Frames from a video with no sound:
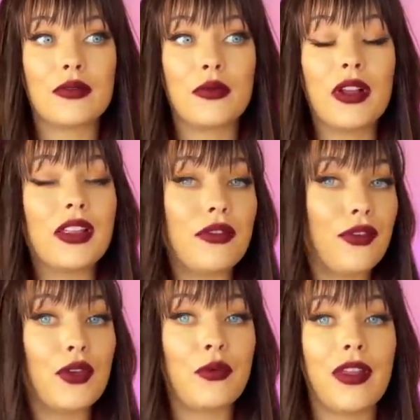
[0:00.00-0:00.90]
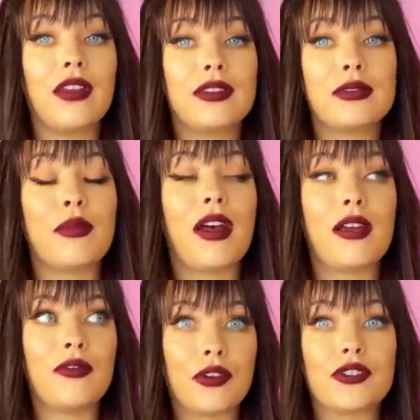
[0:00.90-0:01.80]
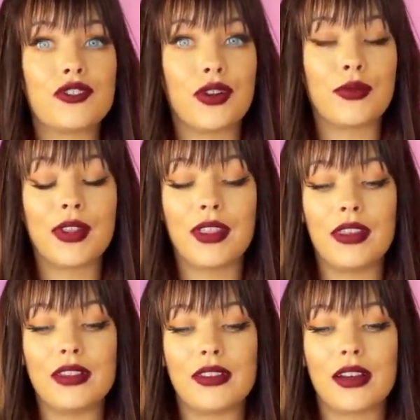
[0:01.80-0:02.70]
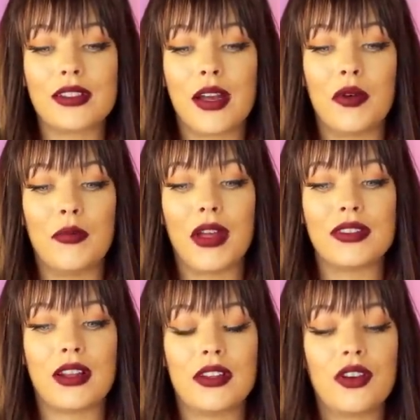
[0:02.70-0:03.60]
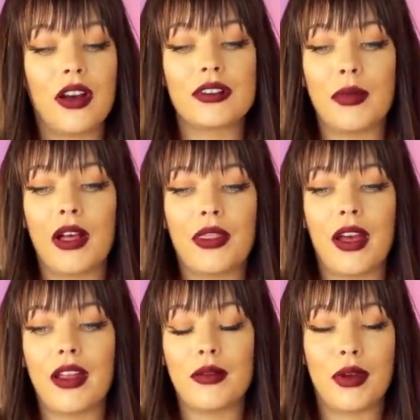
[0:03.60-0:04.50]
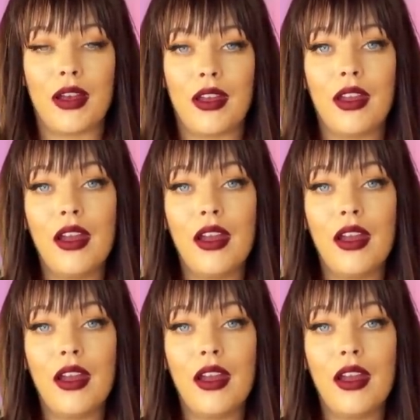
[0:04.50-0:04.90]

really few weeks, but for sure within these next couple months. And I talked about that in my